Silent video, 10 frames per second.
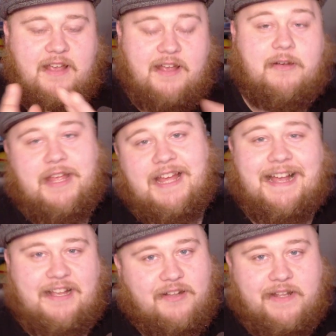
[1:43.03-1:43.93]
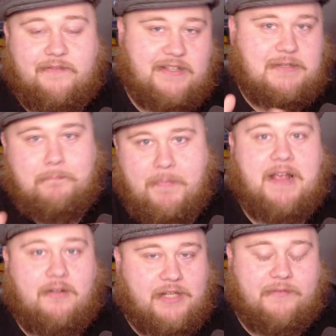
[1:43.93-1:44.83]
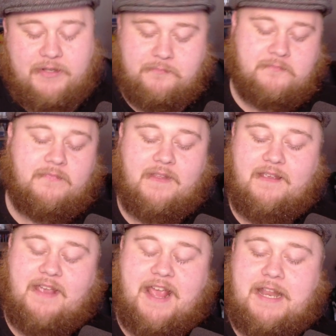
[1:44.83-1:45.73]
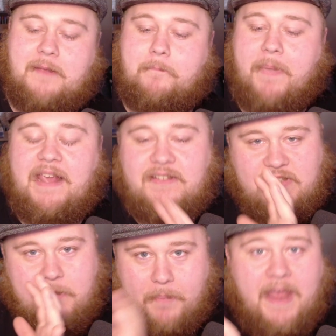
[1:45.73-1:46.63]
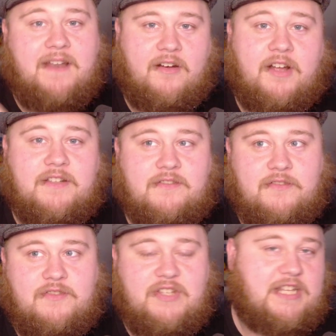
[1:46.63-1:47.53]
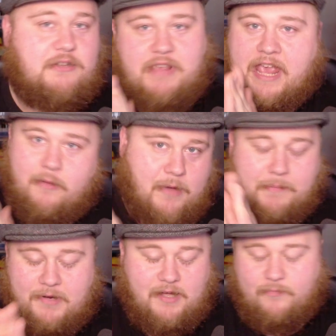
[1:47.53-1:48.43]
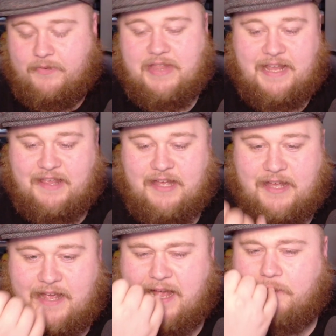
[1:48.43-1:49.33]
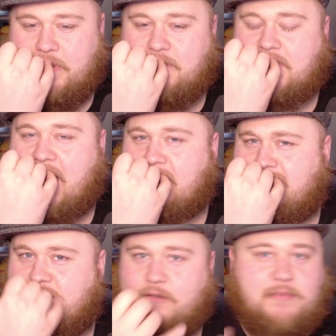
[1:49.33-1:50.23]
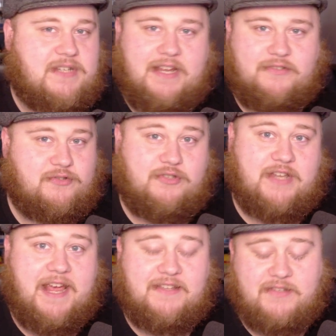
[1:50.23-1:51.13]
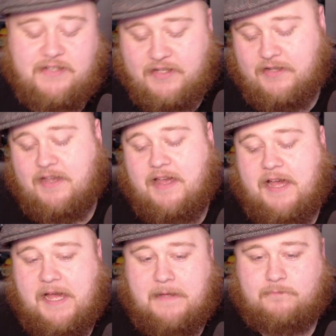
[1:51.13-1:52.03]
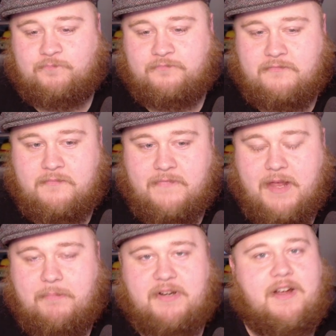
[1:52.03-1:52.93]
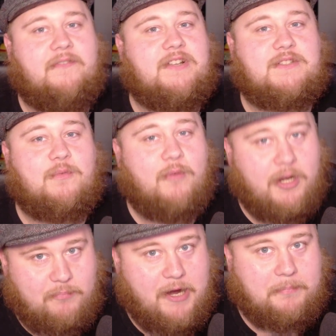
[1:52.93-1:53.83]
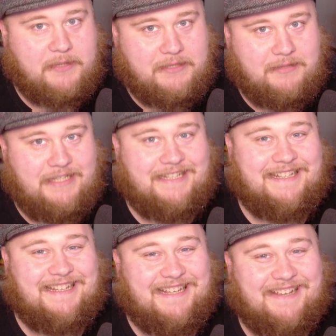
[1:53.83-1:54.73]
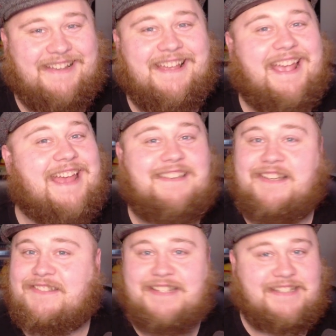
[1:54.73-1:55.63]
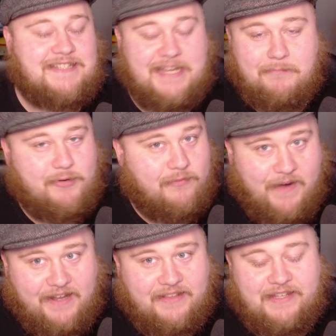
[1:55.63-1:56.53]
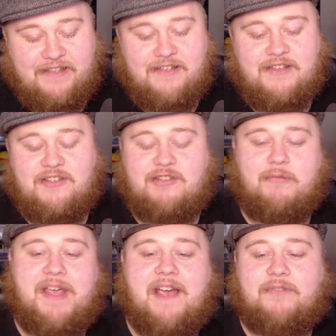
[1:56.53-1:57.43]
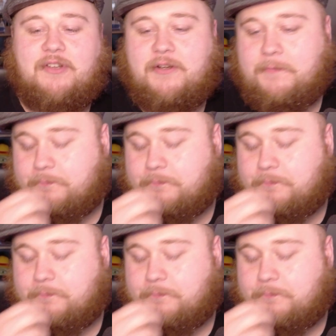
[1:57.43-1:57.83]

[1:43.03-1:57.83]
I call it oven. It's a big old oven, and it bakes the paint on so that you can't wipe it off with like we use acetone, which I guess is just acid. But our oven doesn't work properly. It doesn't temp correctly. So what we have to do,